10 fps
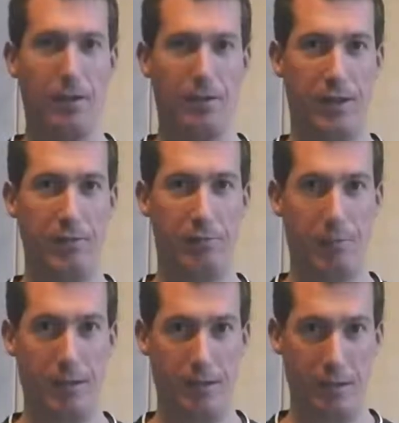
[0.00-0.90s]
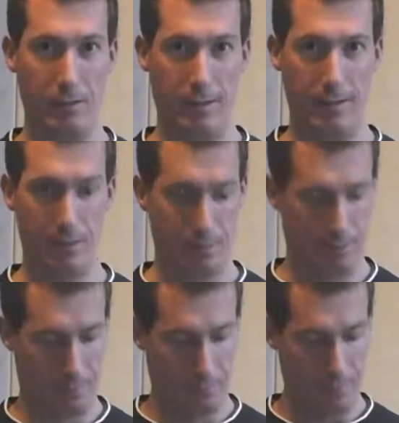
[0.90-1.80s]
So then what we do is
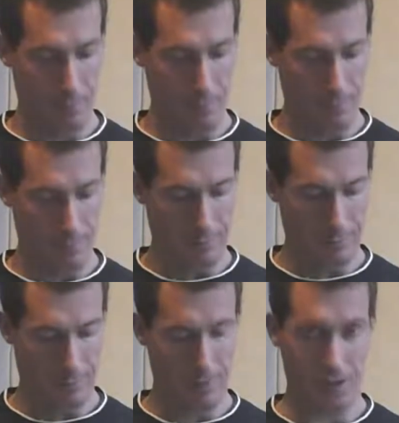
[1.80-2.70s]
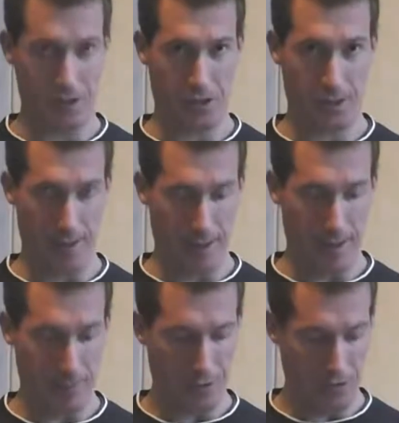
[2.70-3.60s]
we move vertically
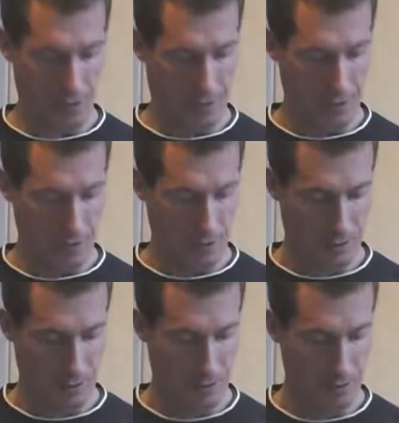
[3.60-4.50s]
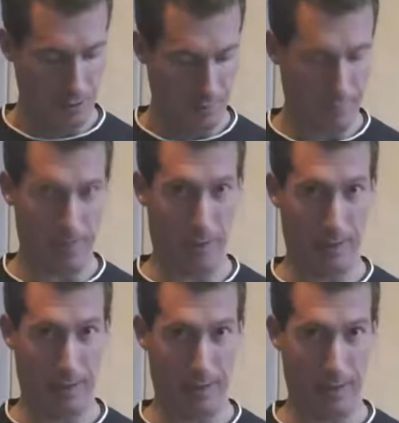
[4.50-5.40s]
up the chart until we
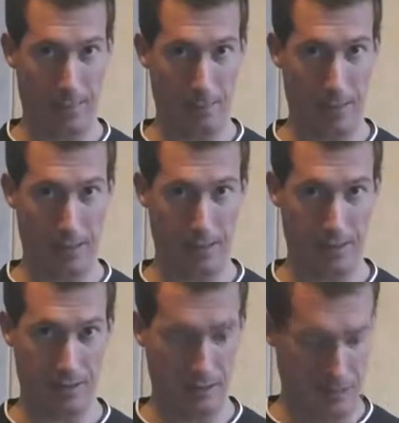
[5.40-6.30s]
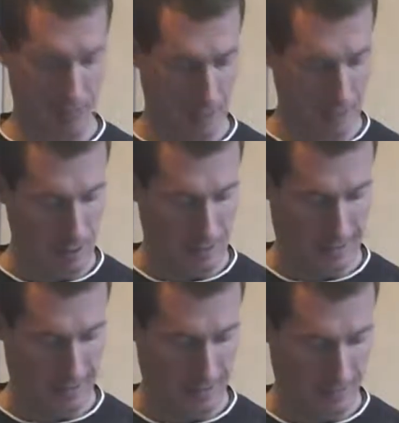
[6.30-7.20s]
find the person's
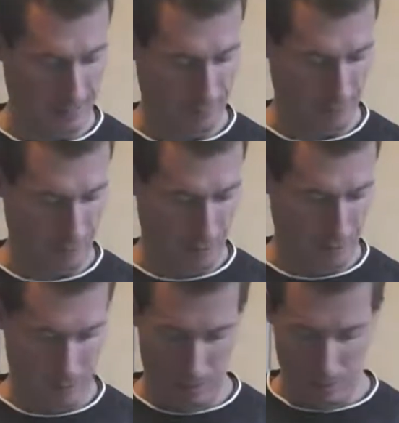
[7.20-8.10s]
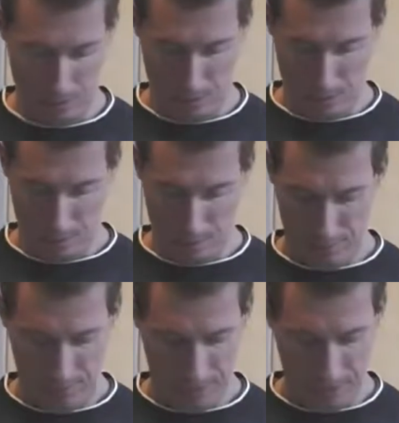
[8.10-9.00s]
height,
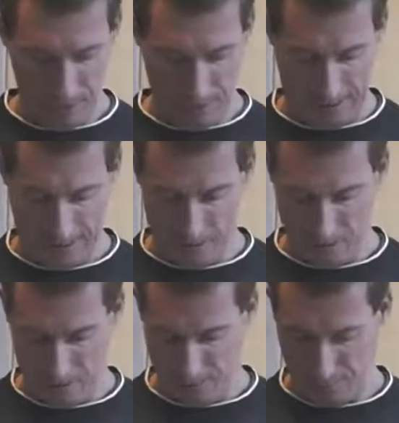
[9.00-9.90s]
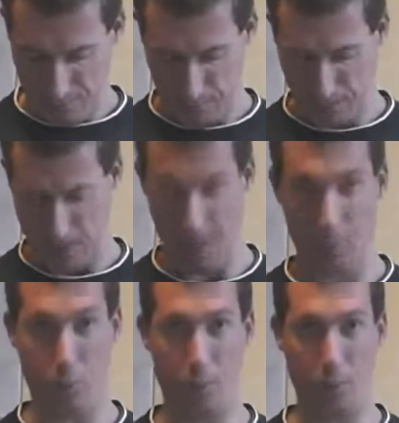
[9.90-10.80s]
which in this case is
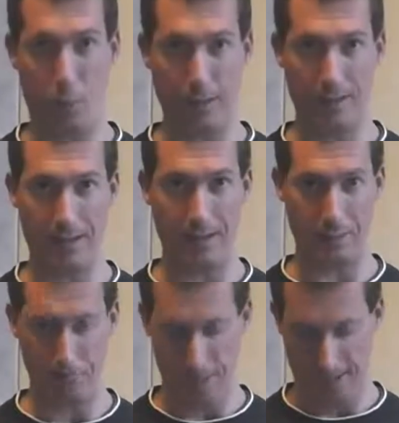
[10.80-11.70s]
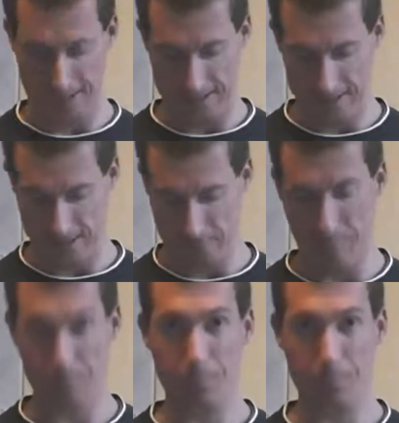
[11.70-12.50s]
1.7 meters.